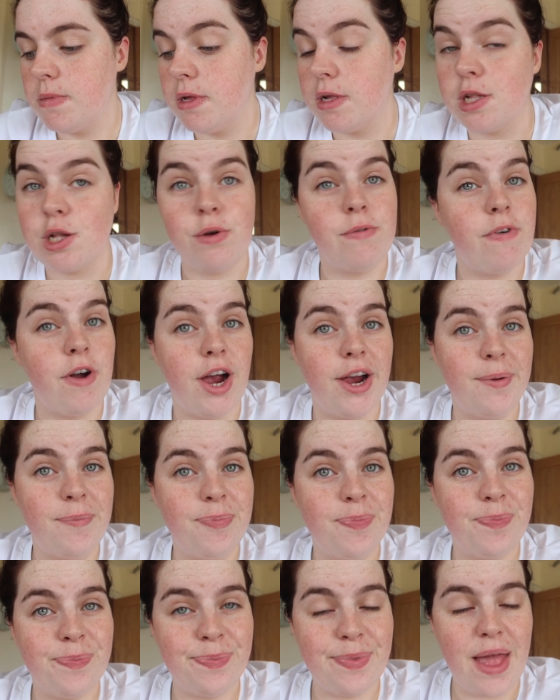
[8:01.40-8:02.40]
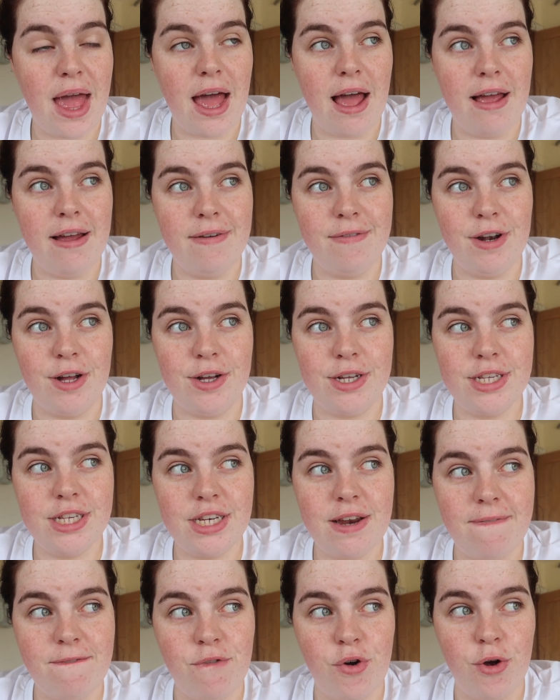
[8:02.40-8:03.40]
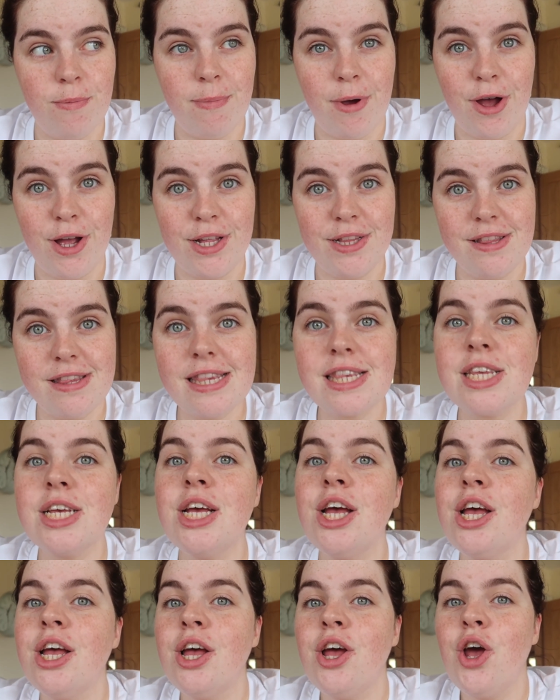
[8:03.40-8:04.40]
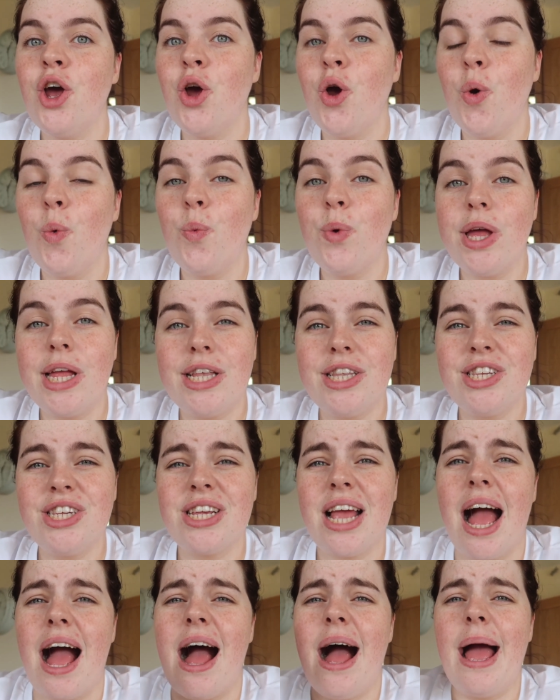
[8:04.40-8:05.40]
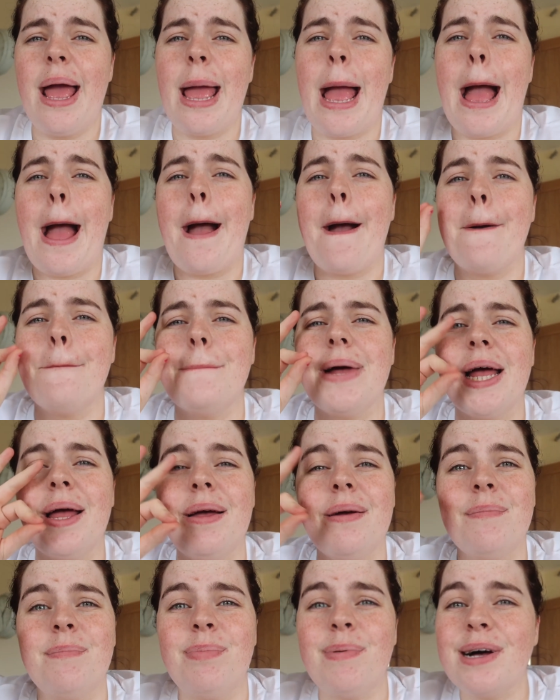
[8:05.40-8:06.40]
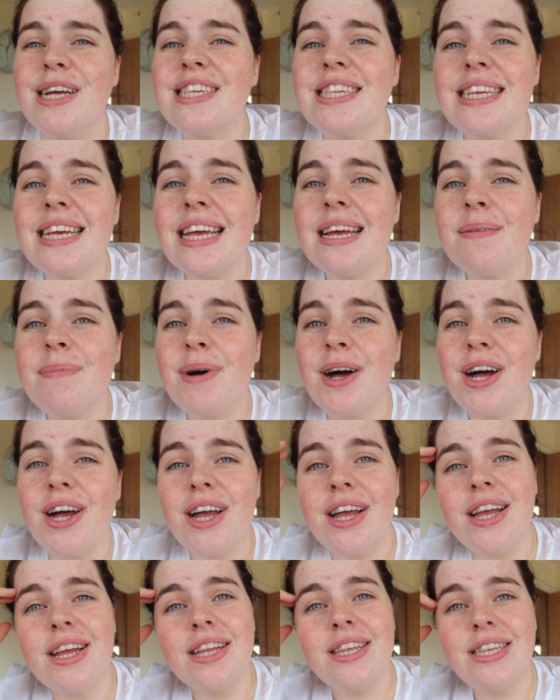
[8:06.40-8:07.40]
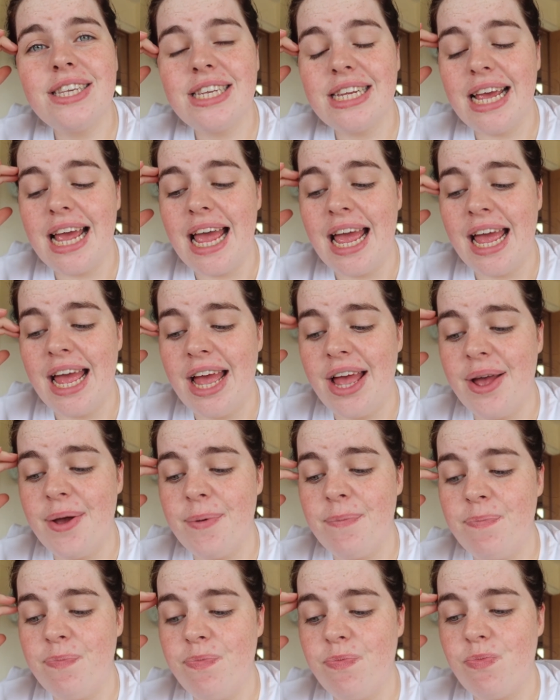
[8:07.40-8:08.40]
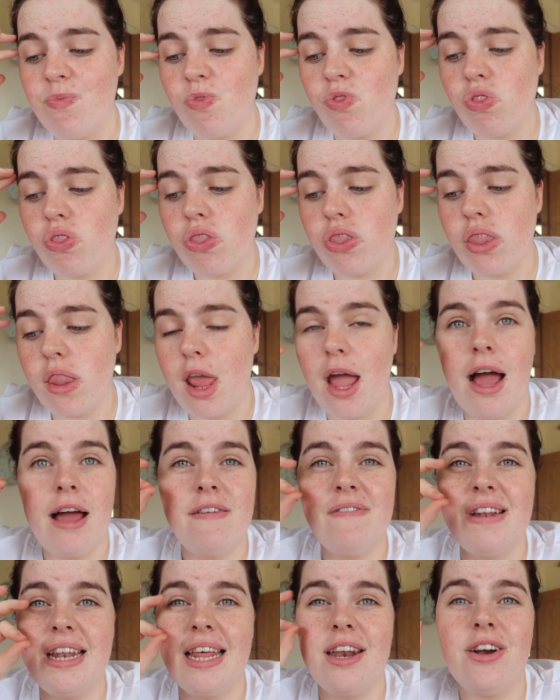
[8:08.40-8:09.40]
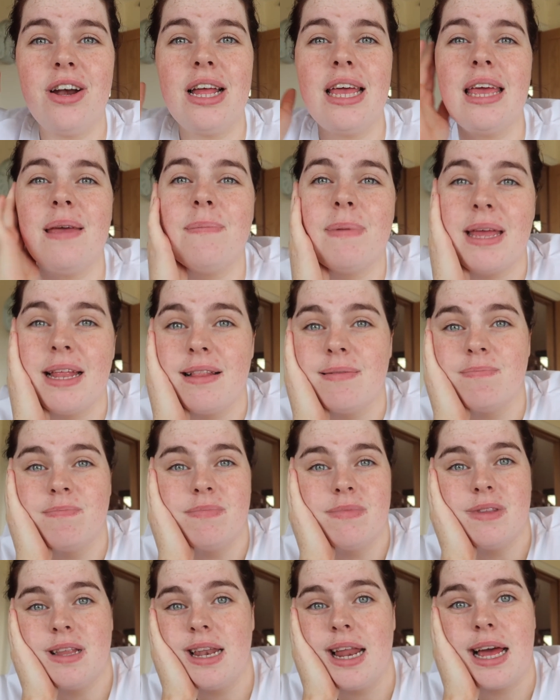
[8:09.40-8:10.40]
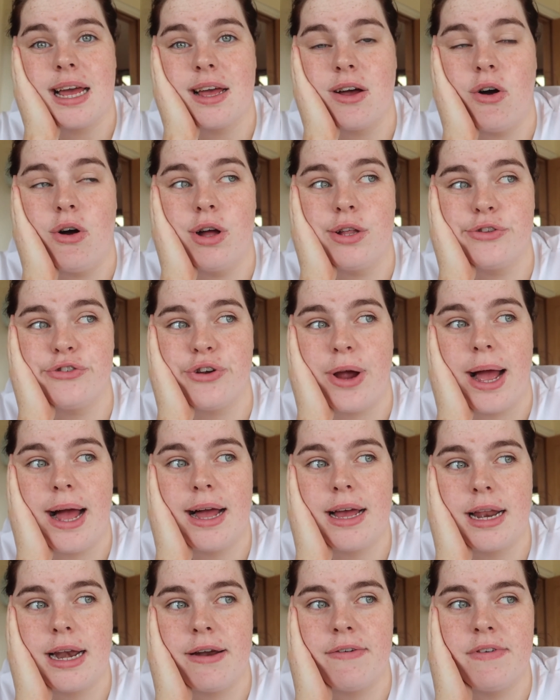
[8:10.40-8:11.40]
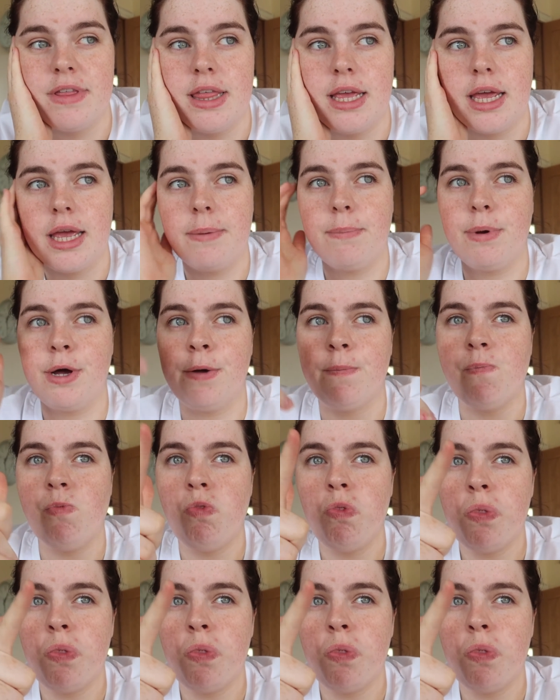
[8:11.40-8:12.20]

so far i have lost four pounds which i am buzzing about um i've literally been like on track and everything but